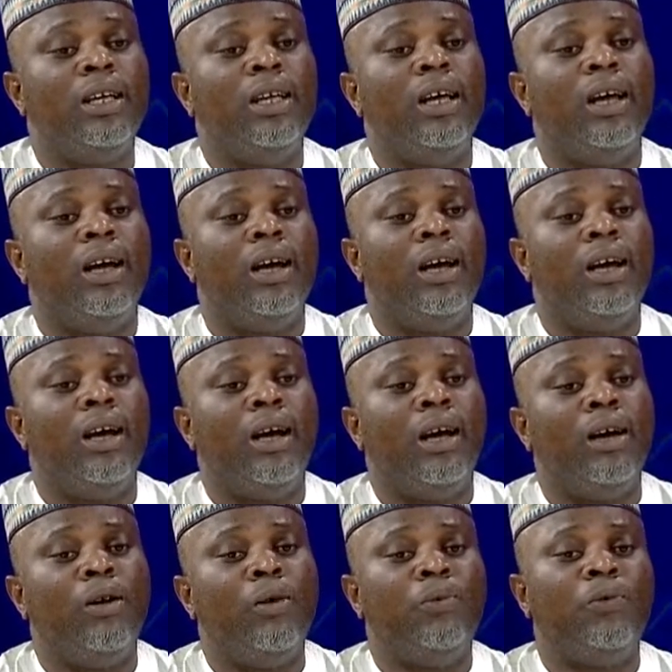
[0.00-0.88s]

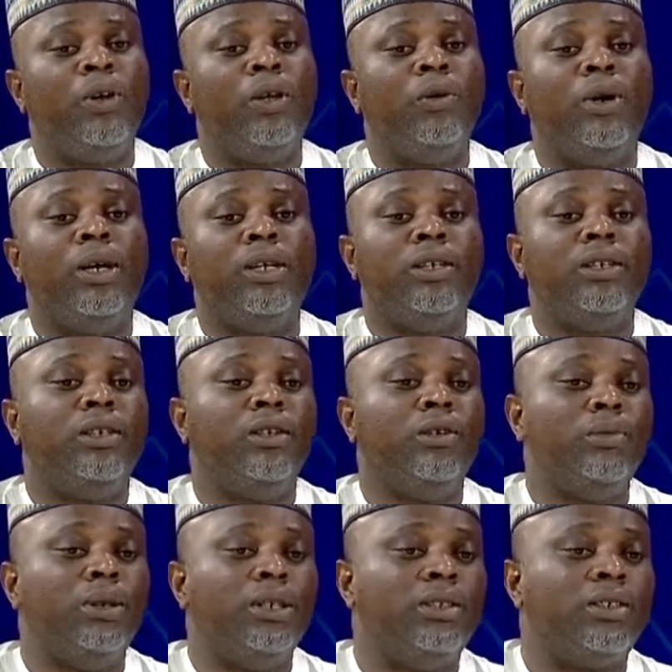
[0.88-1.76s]
Hopefully when the
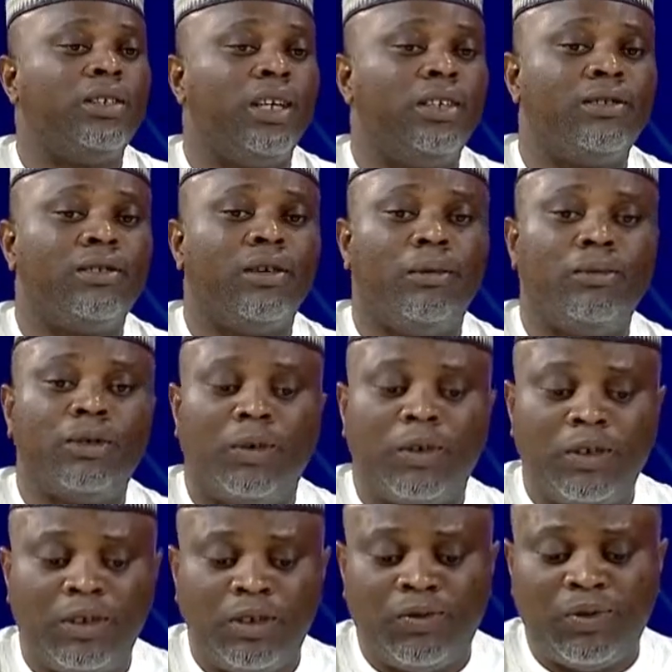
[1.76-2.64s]
new ministers come, some
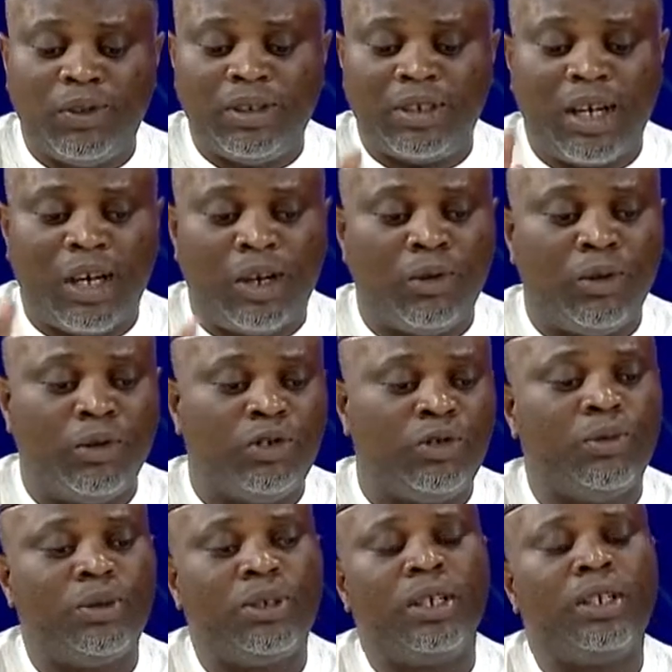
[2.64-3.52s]
of these fiscal roles
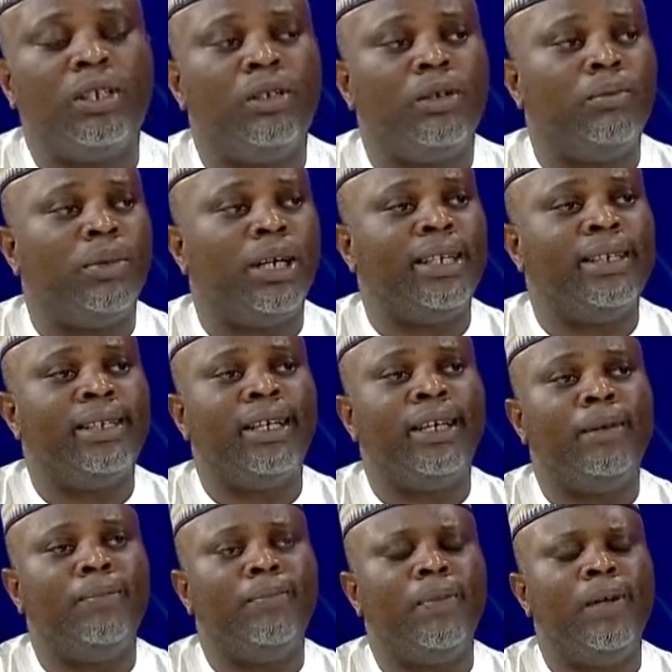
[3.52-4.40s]
should be taken on by
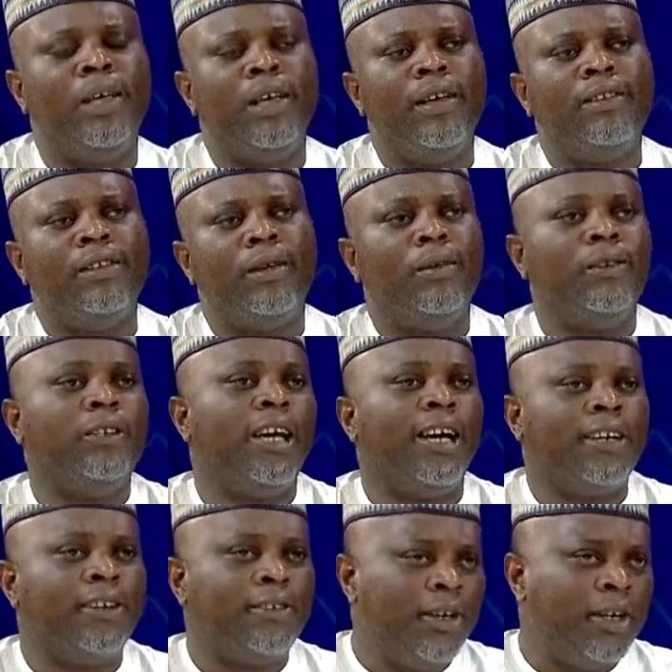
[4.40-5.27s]
them. Some of the
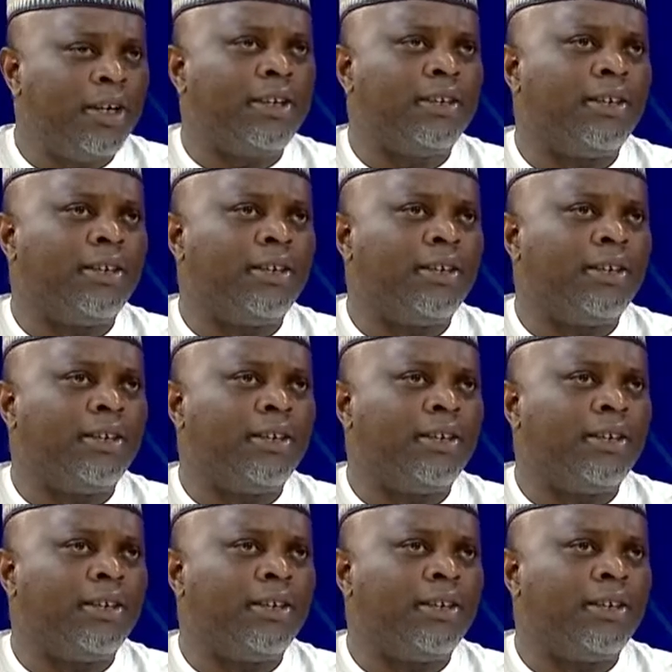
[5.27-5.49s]
agreed